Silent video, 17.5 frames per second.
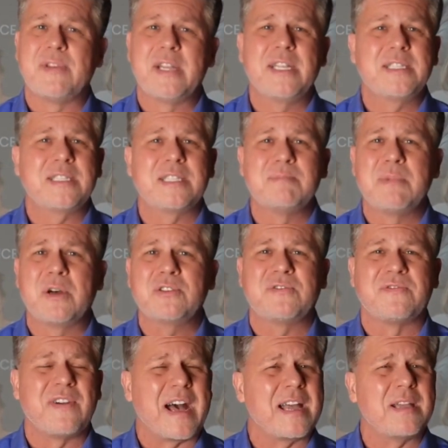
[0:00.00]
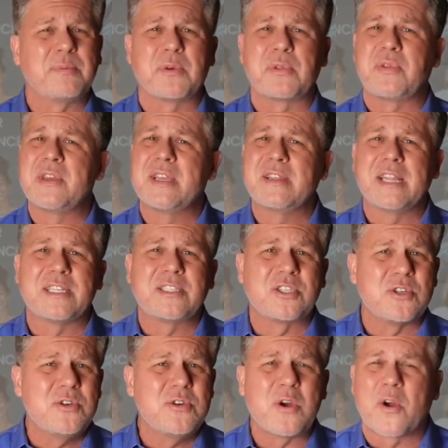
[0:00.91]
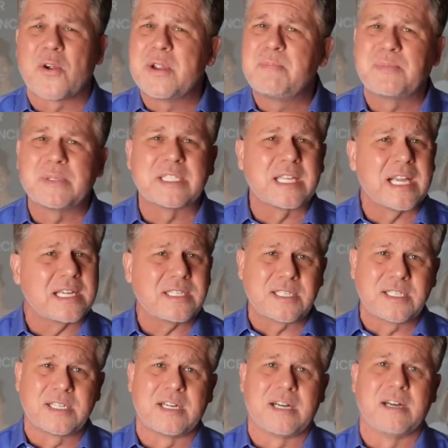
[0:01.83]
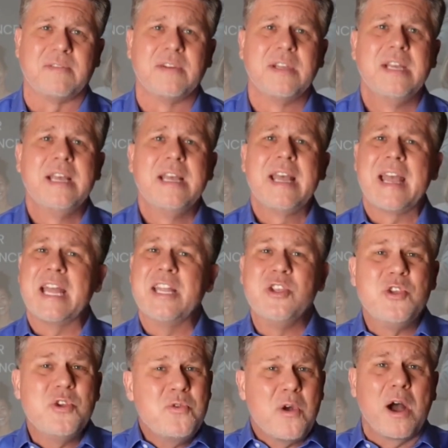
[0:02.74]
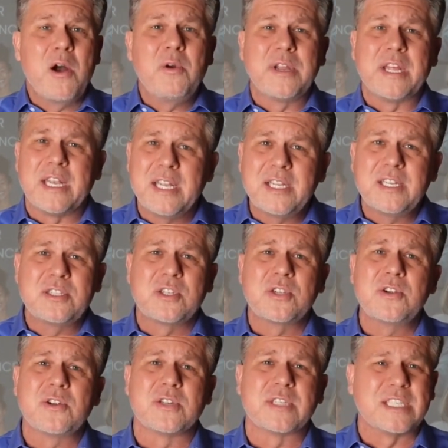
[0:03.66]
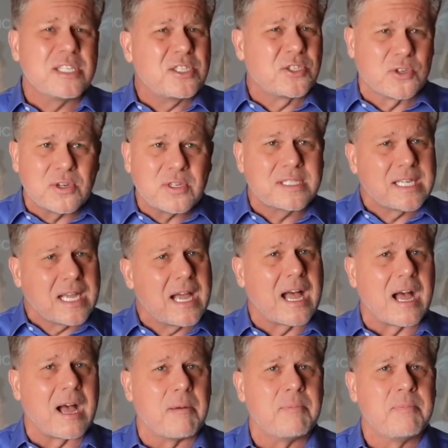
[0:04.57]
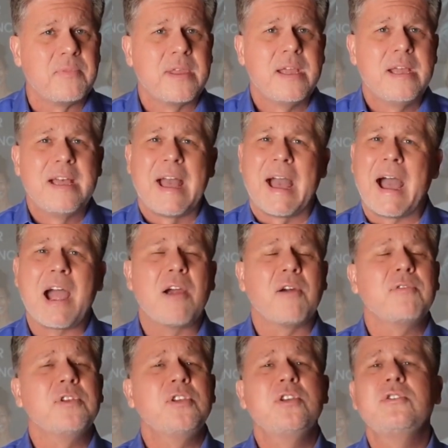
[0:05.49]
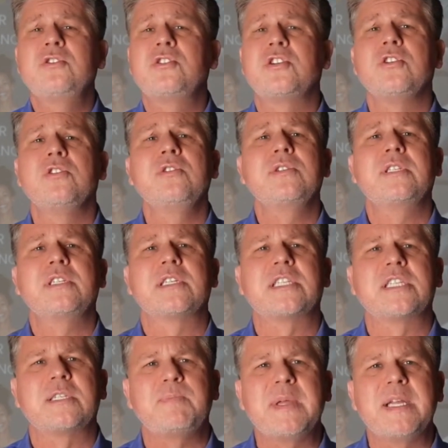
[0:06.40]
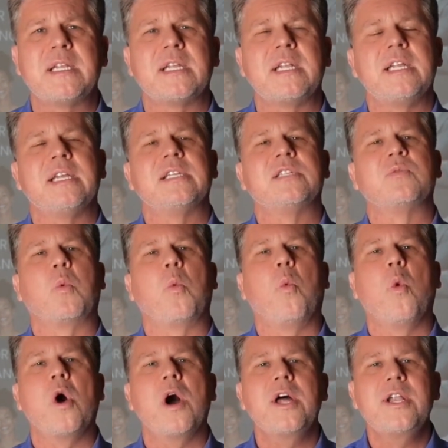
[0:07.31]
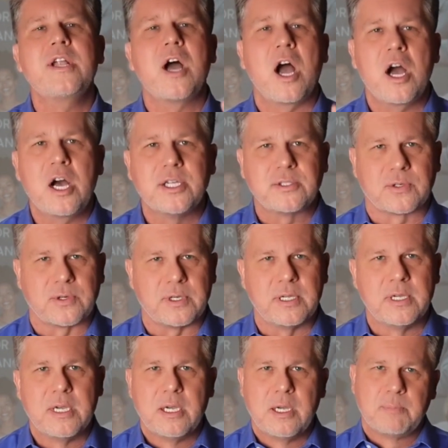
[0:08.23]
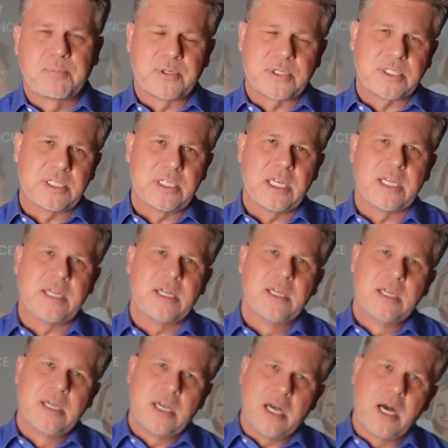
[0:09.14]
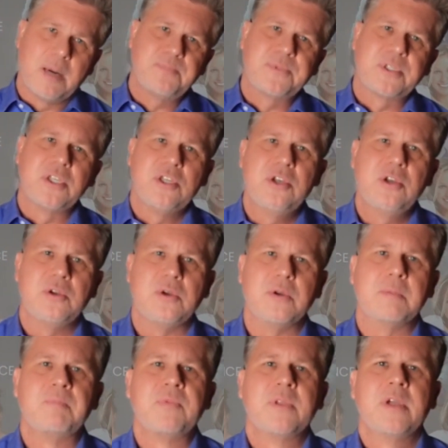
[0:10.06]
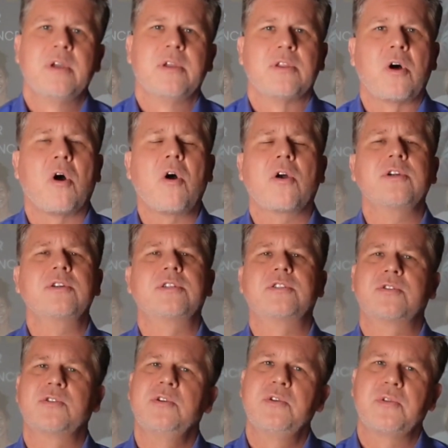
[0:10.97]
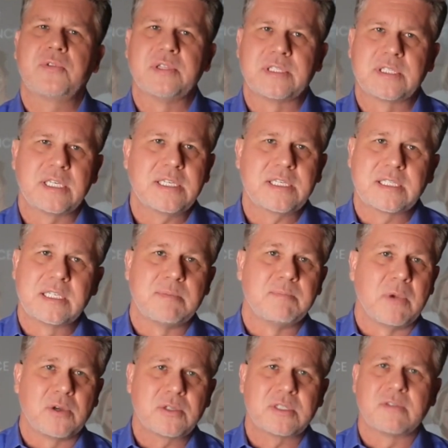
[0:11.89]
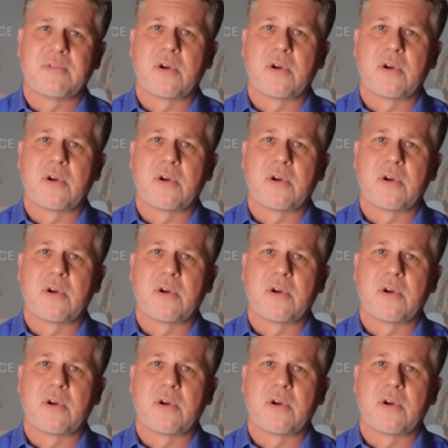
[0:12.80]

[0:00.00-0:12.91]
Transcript: It is the most valuable thing that you are in possession of, and you own it. It is yours. It's your time. However you choose to spend it is 100% up to you. The harsh truth is this in most of